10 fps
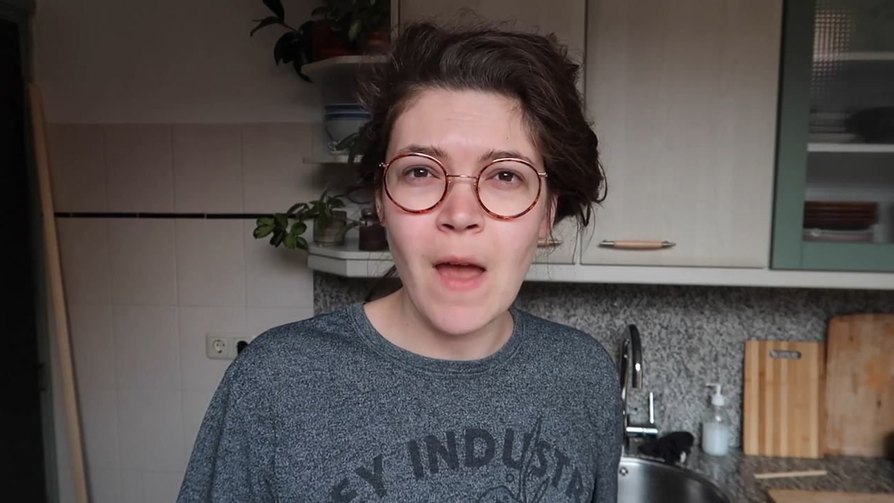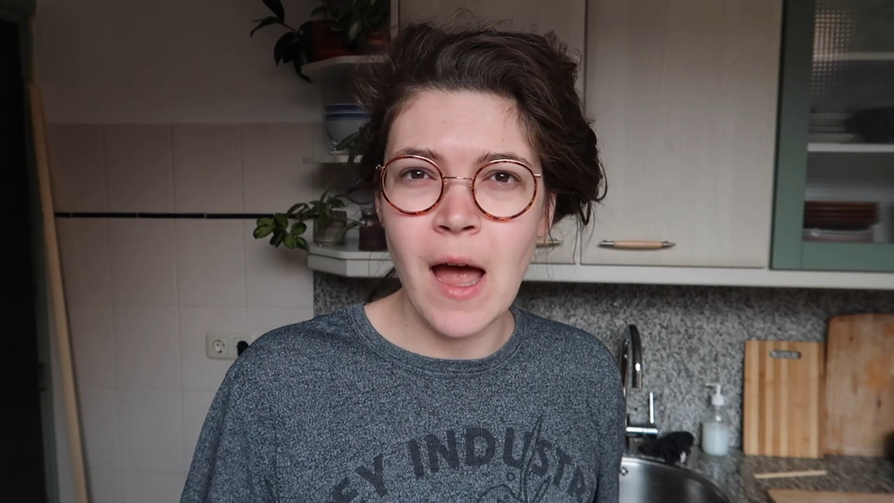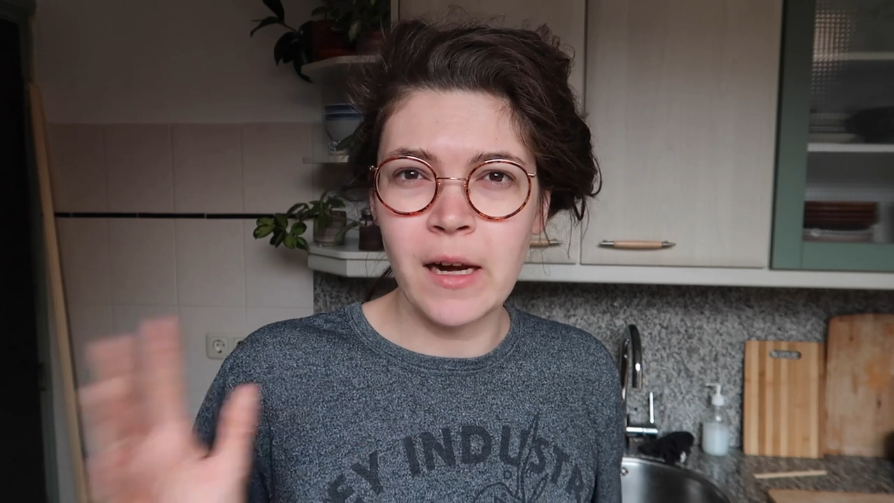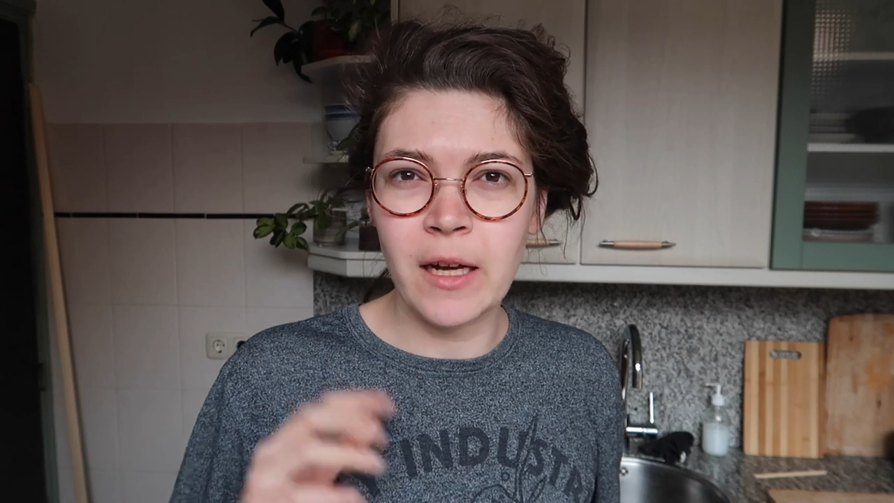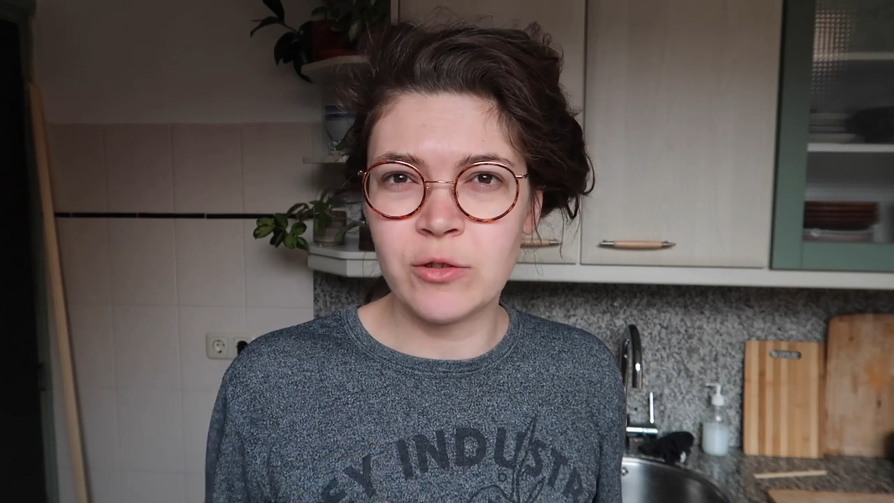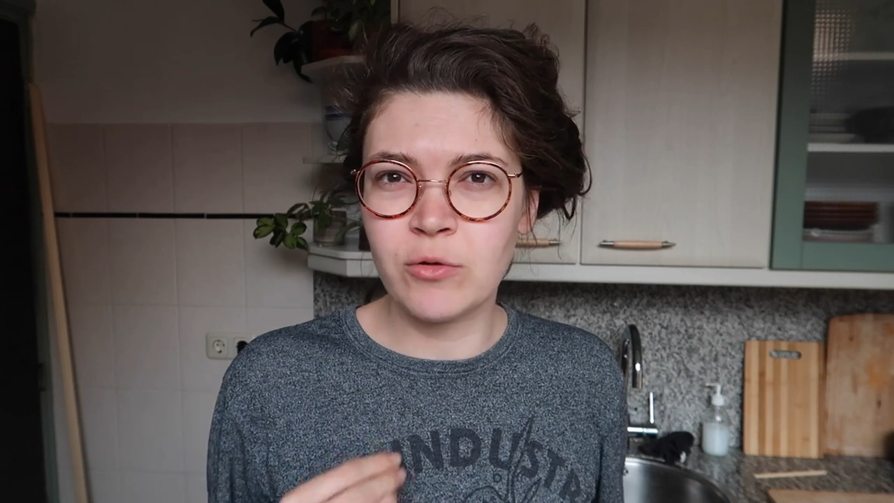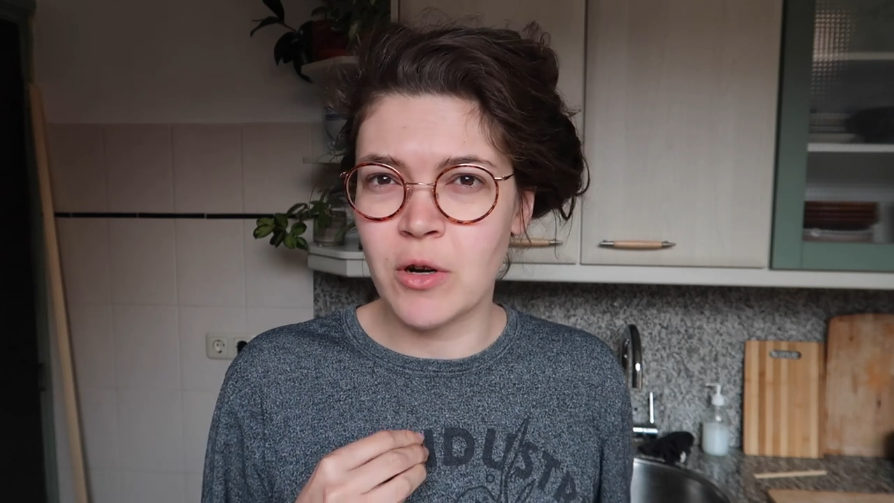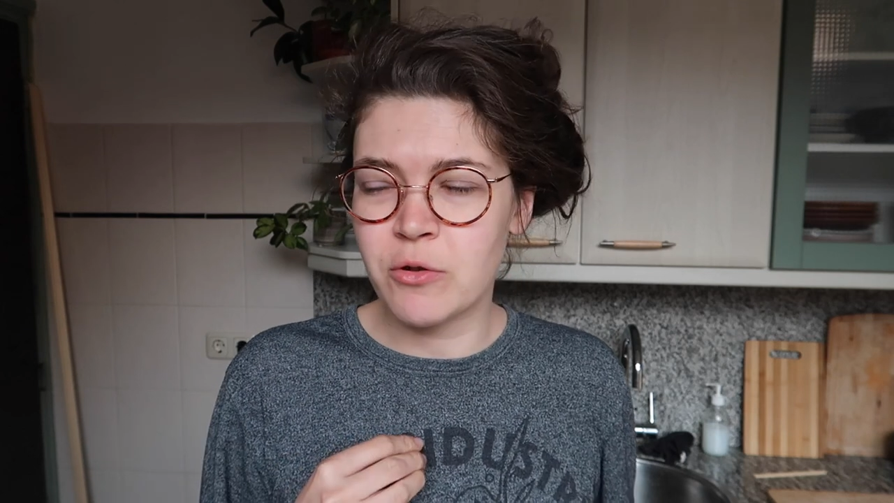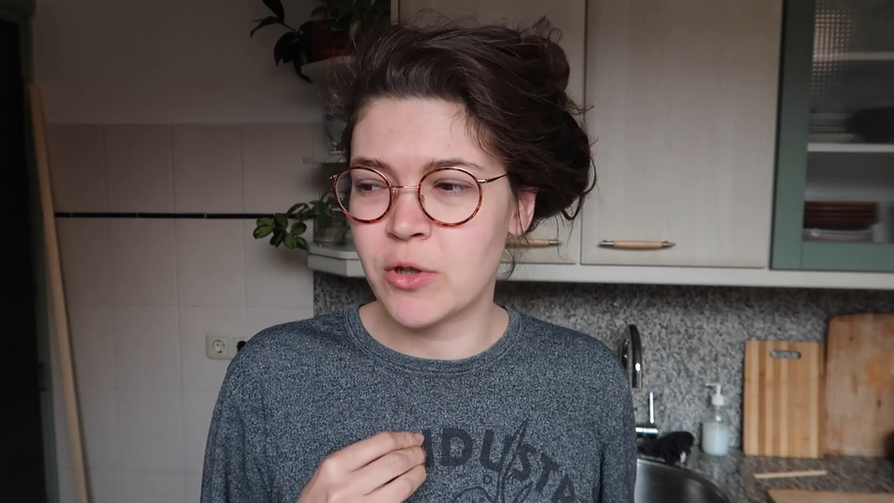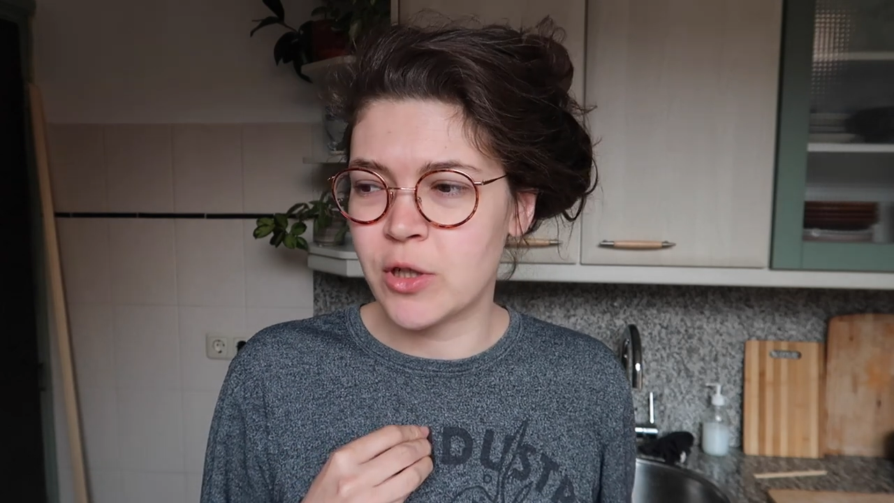I like to
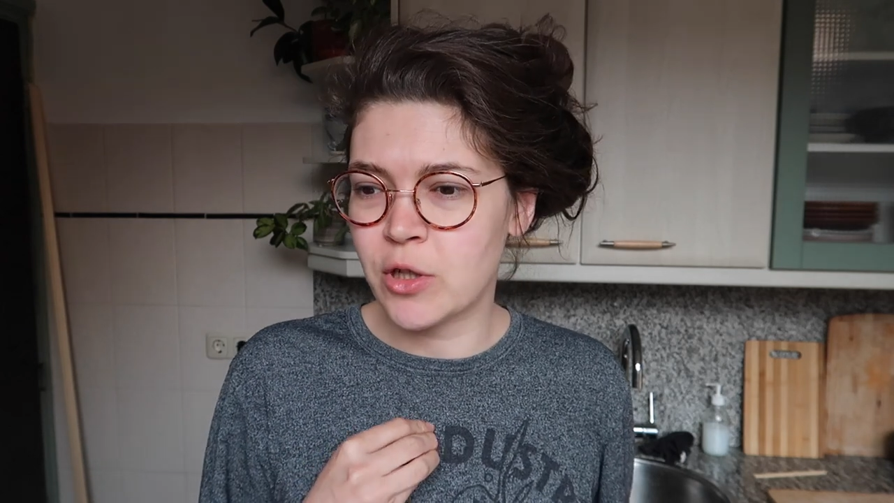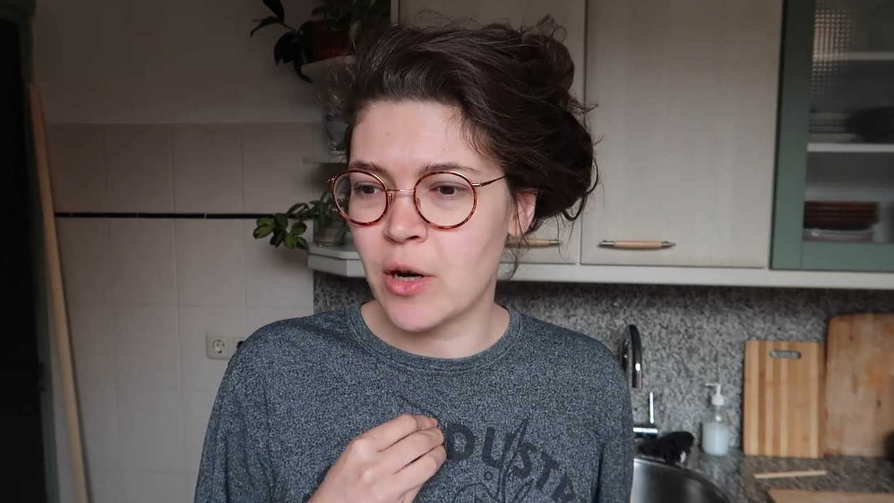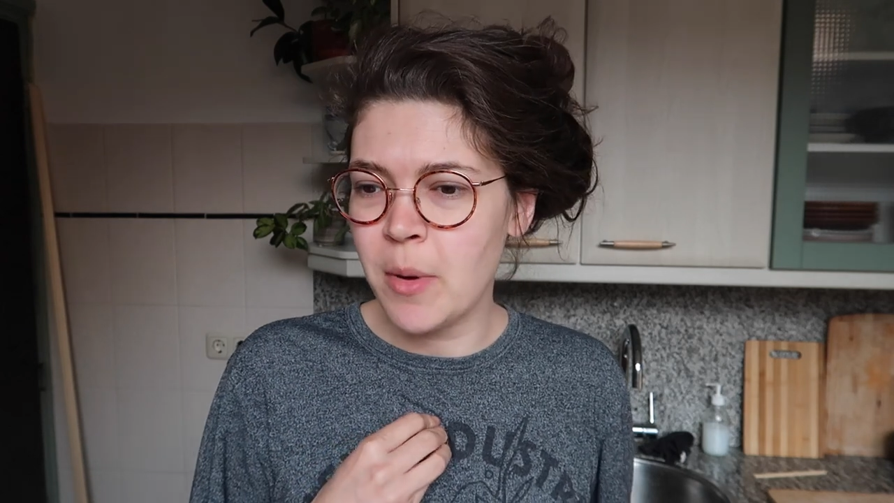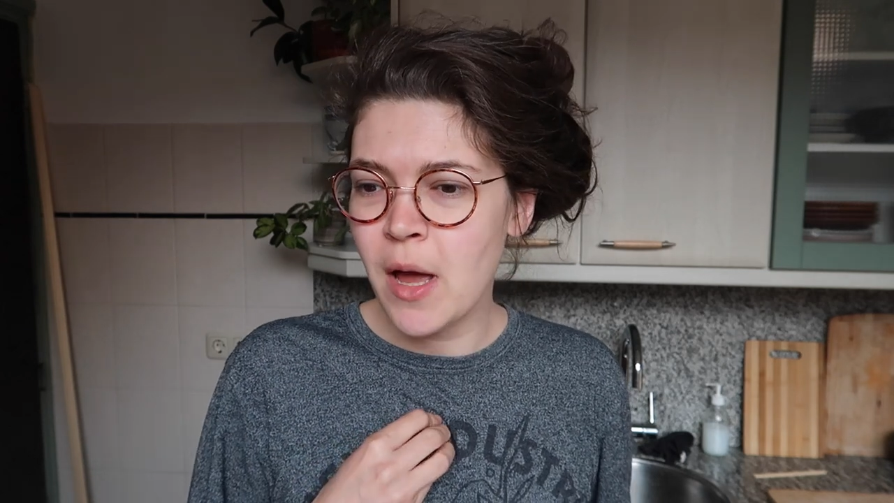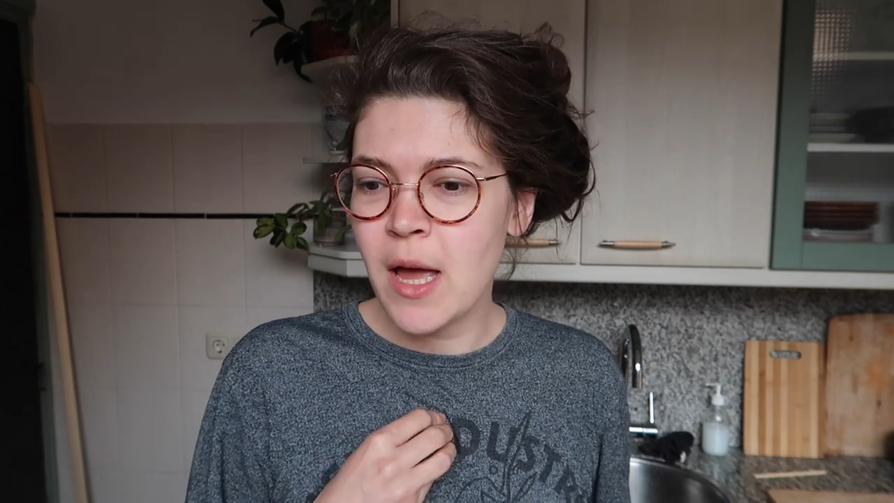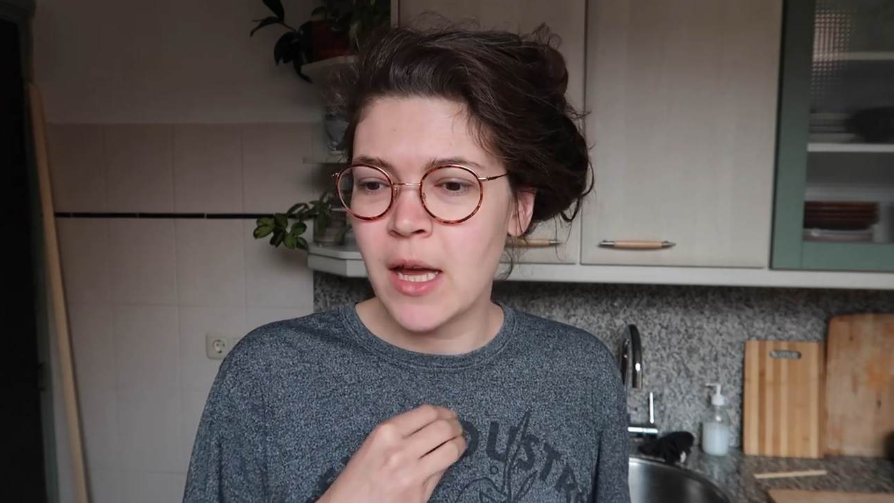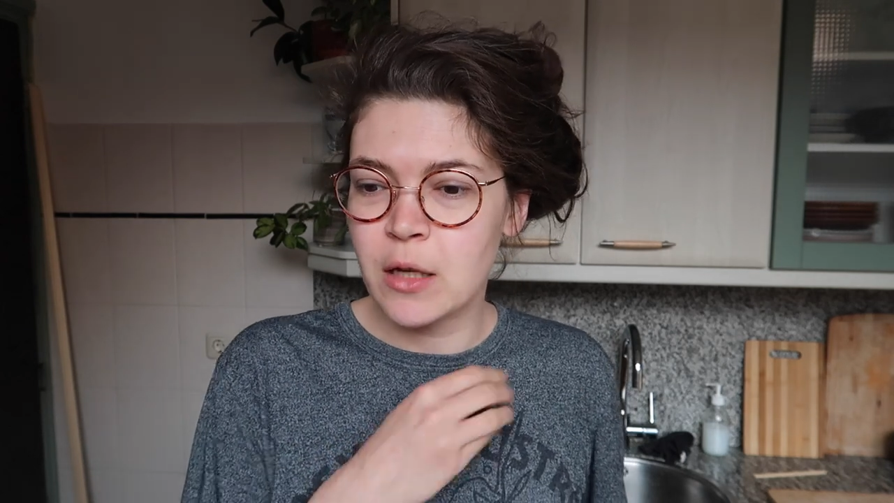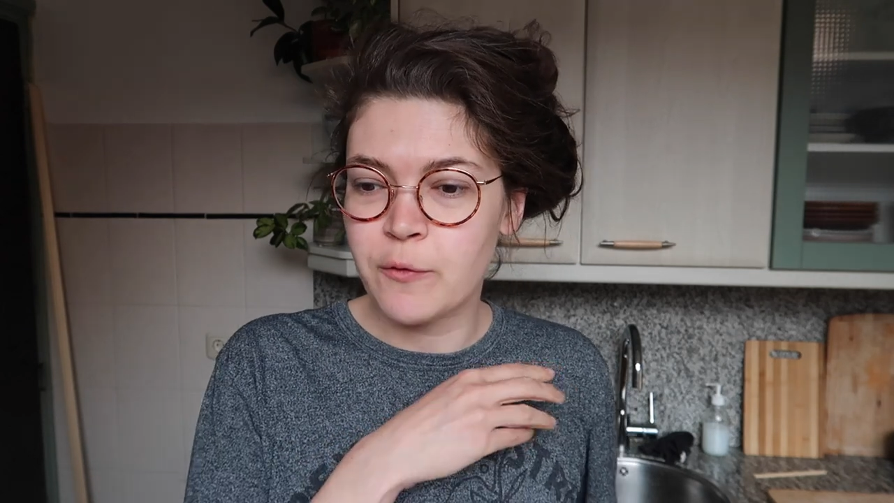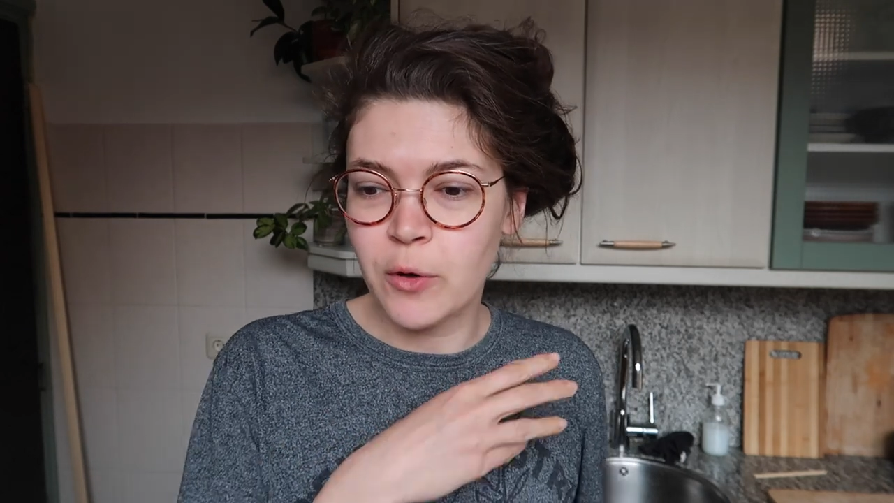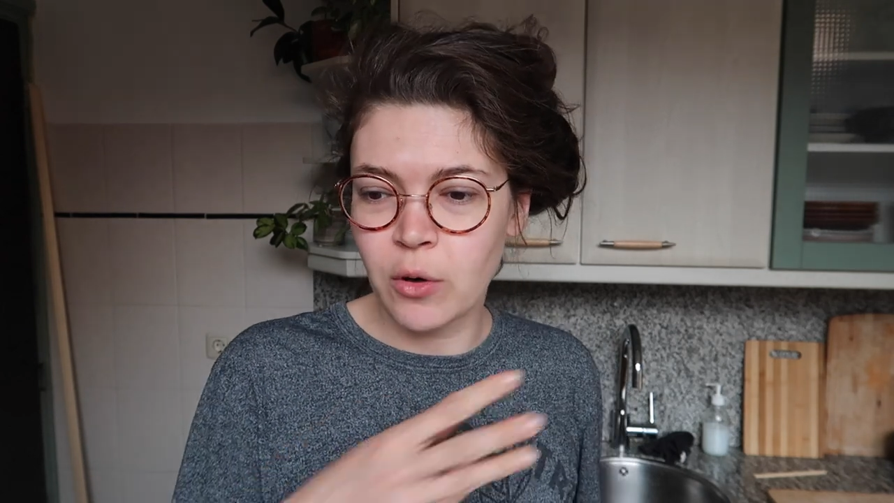grocery shop
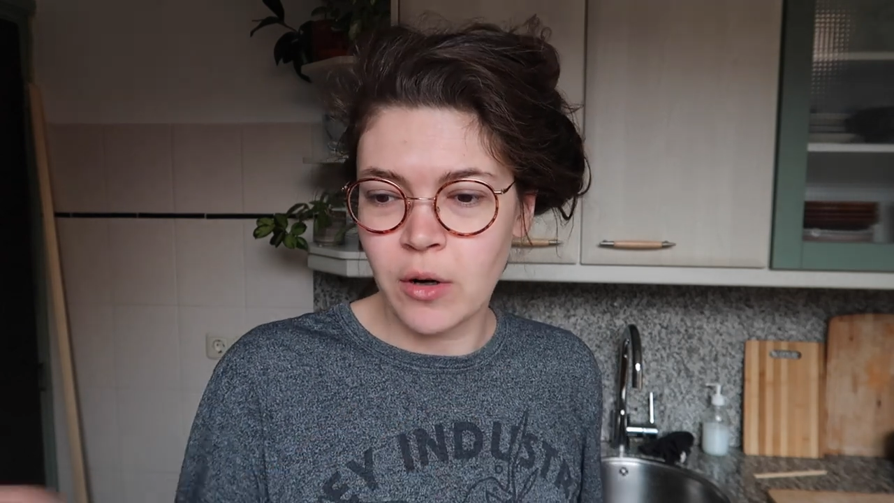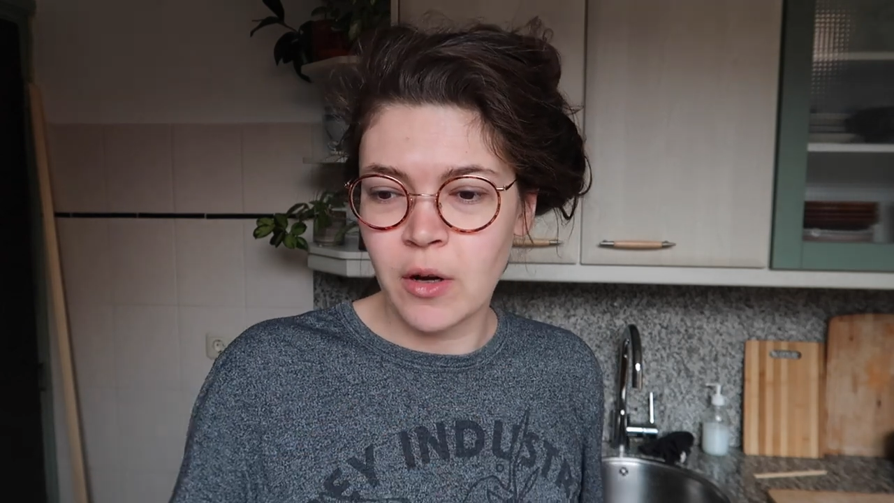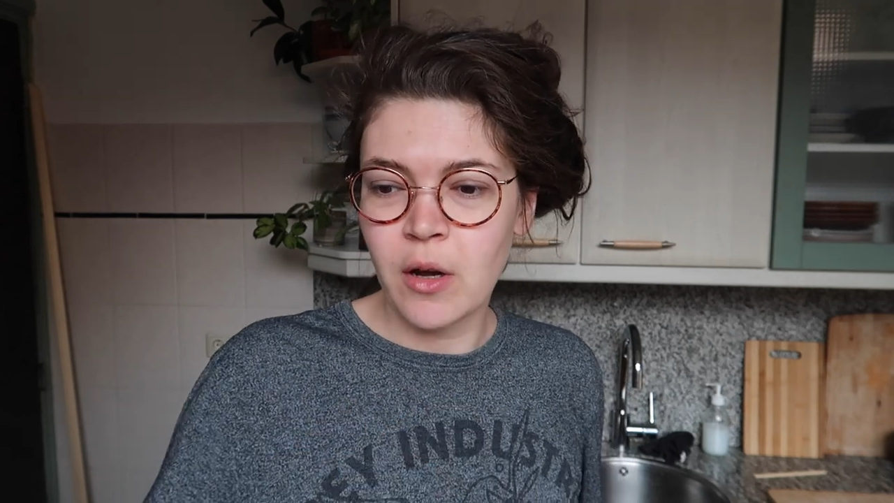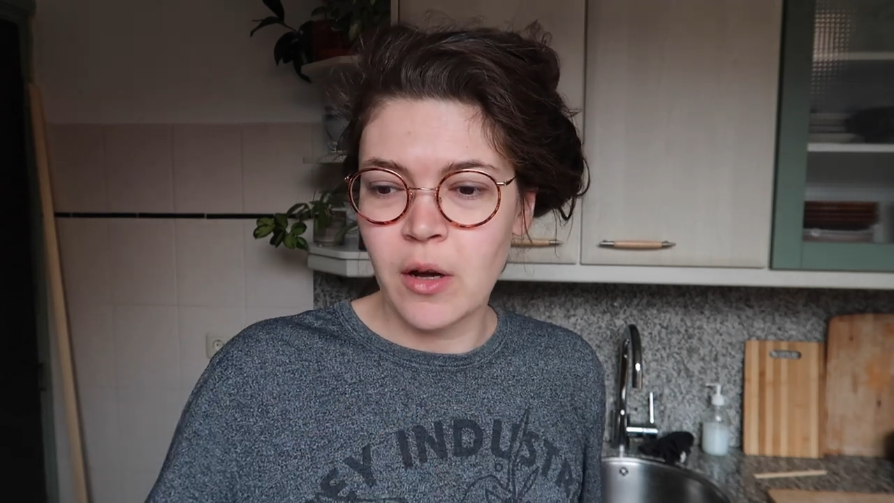is for